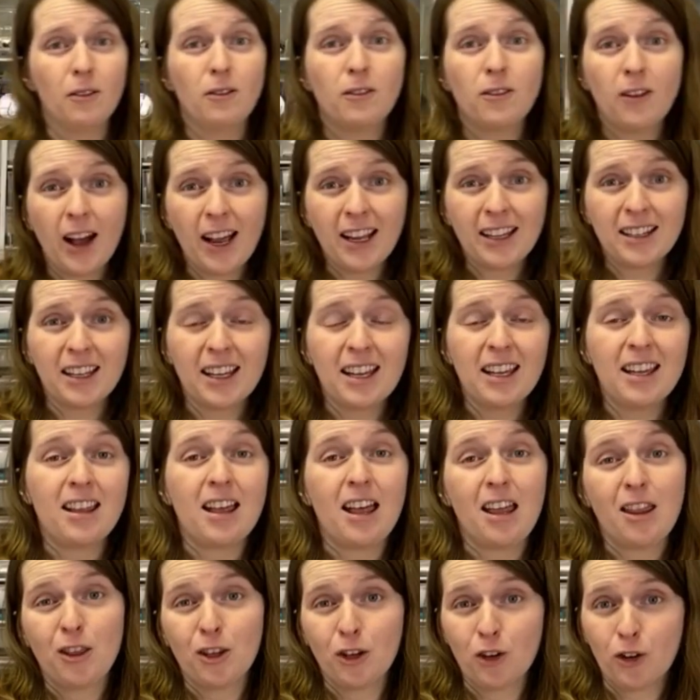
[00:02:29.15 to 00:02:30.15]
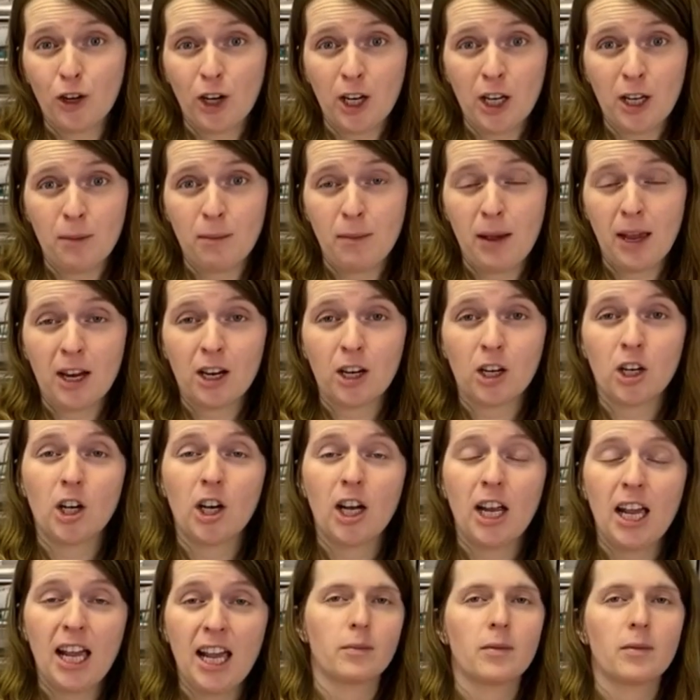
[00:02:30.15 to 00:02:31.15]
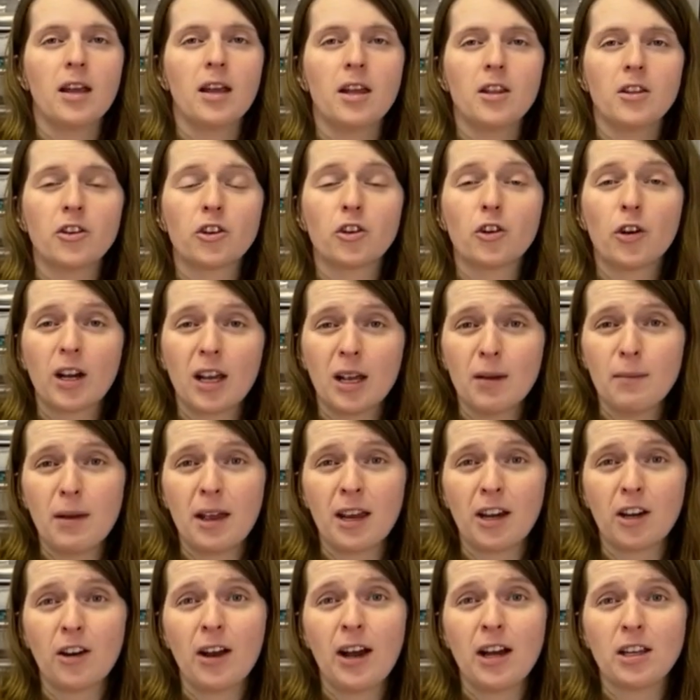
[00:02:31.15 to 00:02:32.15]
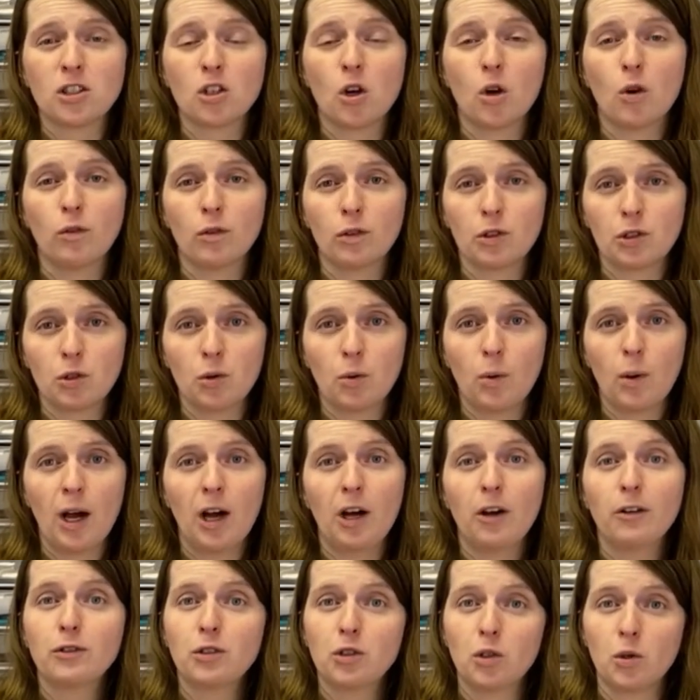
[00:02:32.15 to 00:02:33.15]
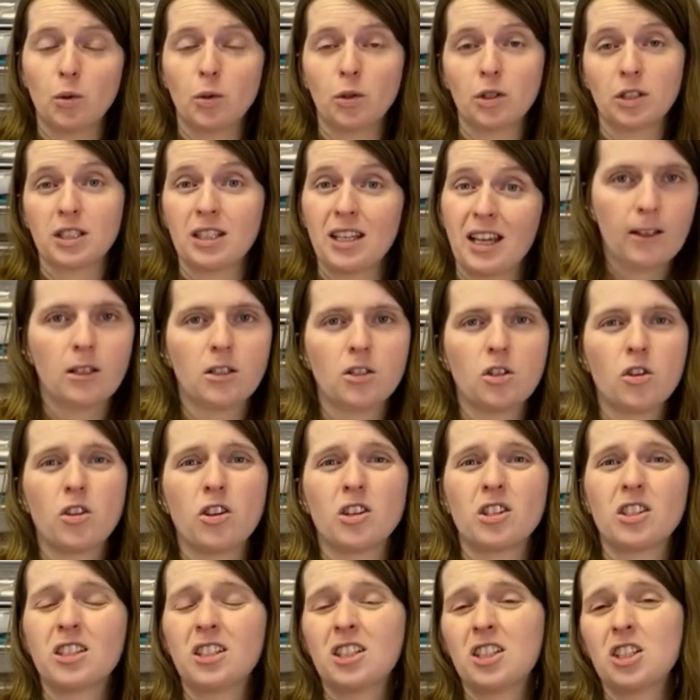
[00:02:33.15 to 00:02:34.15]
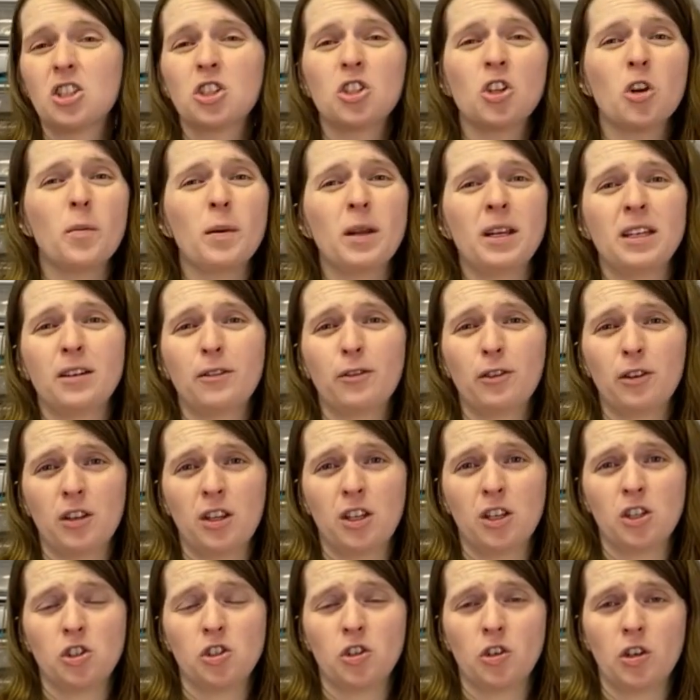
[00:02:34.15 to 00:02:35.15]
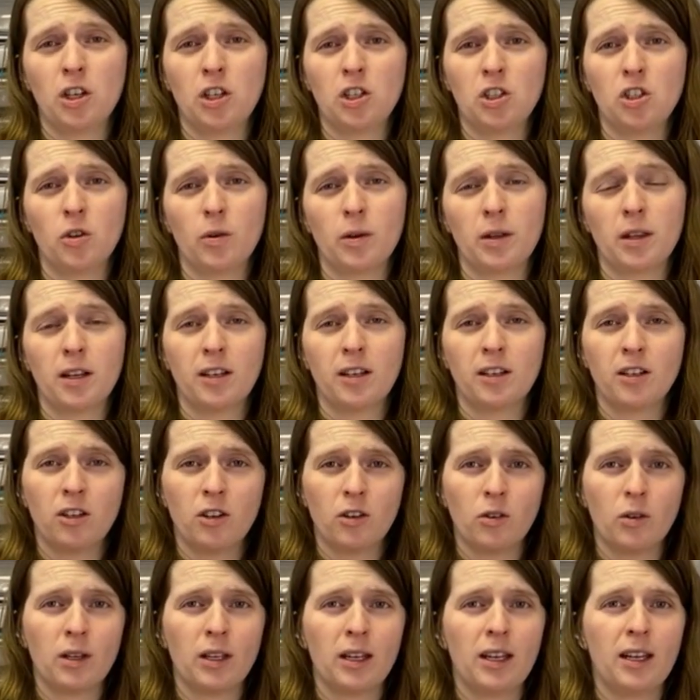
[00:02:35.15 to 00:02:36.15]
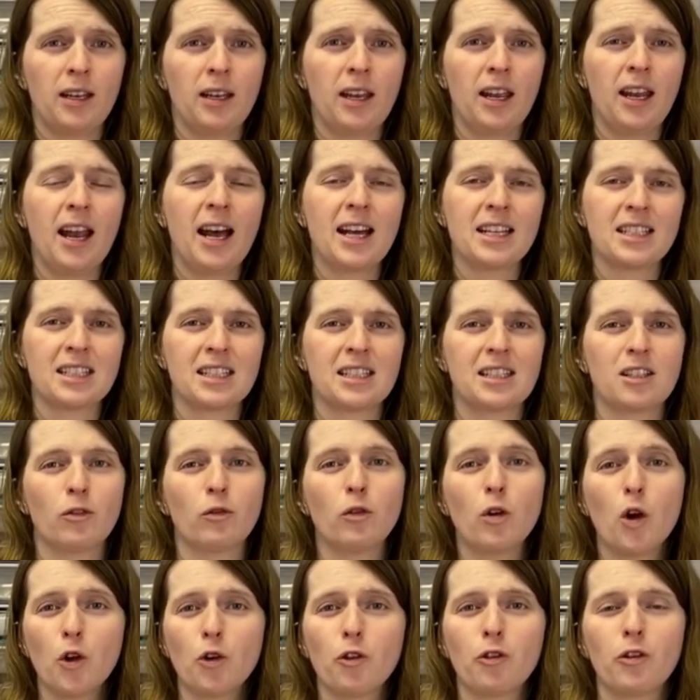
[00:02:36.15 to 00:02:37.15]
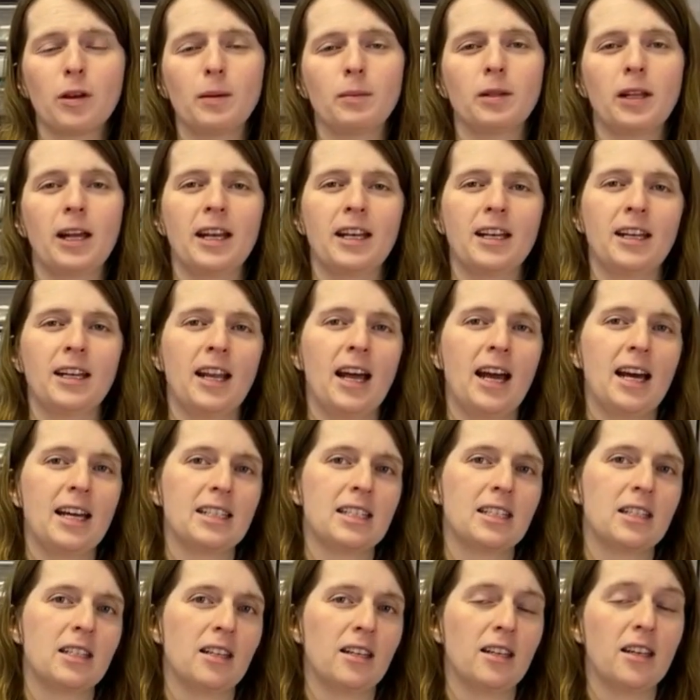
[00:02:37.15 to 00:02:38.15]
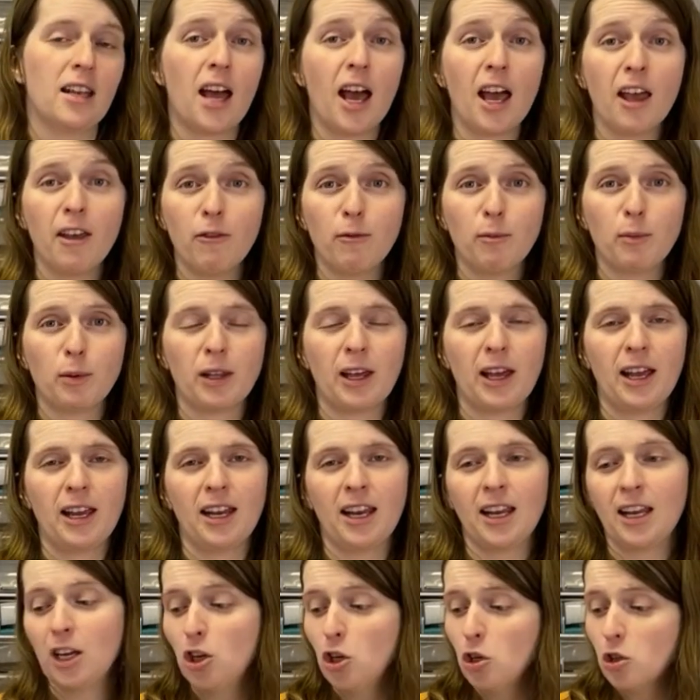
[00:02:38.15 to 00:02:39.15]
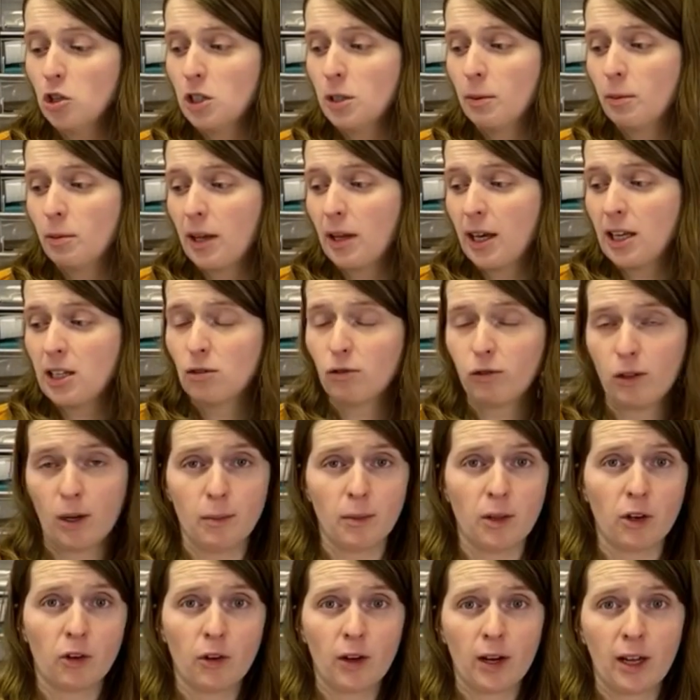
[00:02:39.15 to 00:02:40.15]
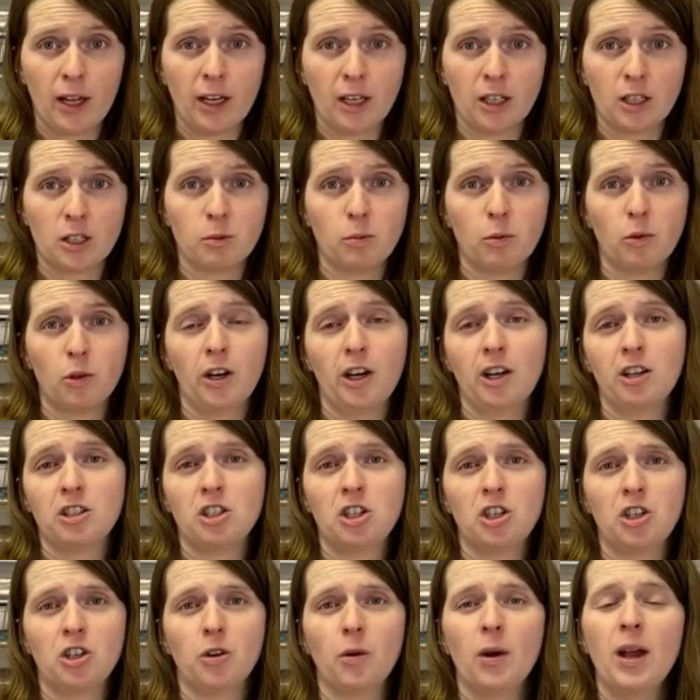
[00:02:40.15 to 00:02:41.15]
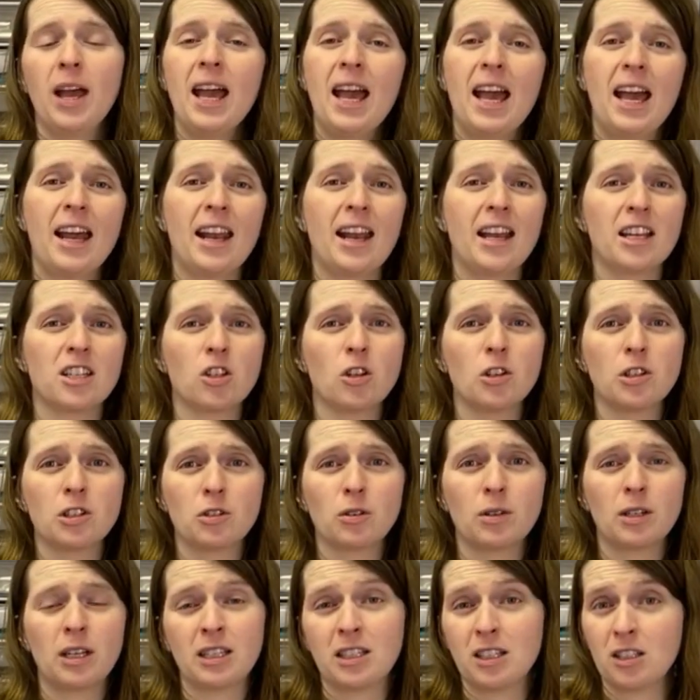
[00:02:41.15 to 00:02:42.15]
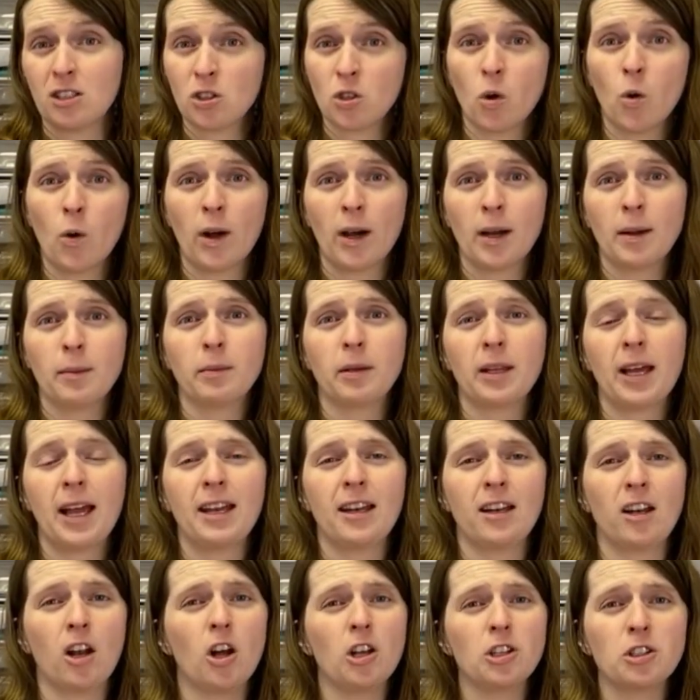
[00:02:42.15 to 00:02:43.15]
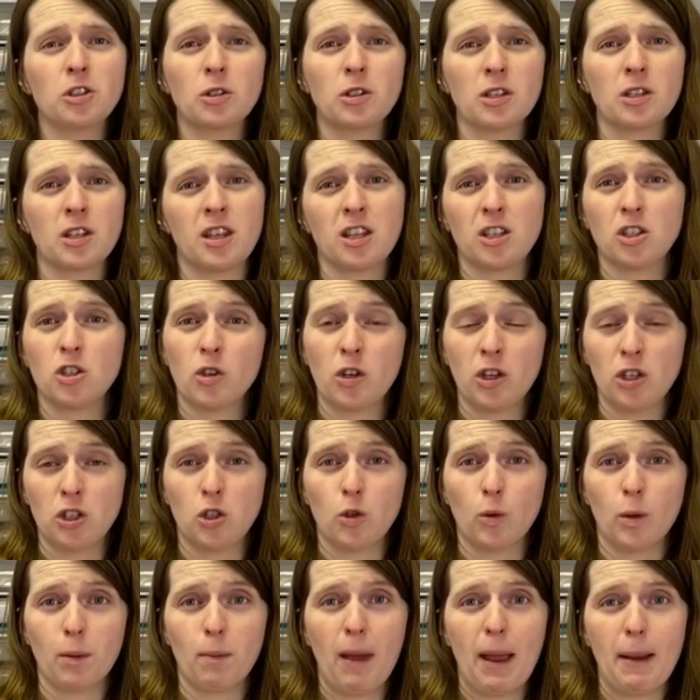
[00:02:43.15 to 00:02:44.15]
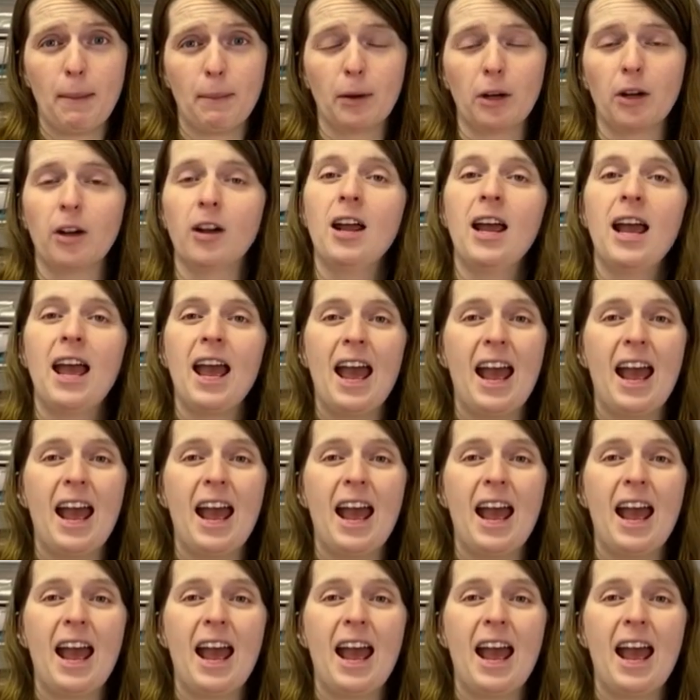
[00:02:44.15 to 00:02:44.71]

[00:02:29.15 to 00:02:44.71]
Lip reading: Finally, the Cricut Maker. The Cricut Maker has over 12 tools. So there's just so many different things you can do with it. It has the rotary blade, it has the knife blade. It can use the blades from the Cricut Explorer 2. It has also as a scoring blade and all sorts of things you can do with paper.